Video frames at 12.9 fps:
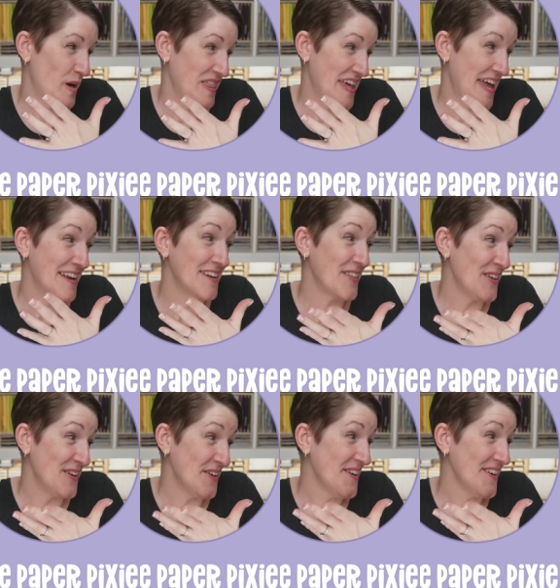By the end of
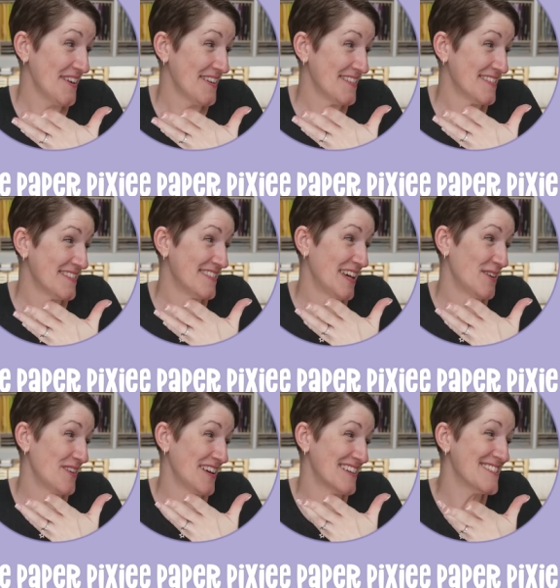the year?
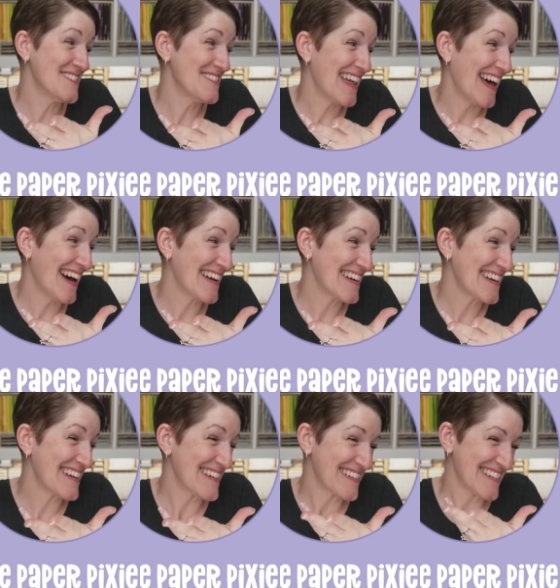Think we can do that?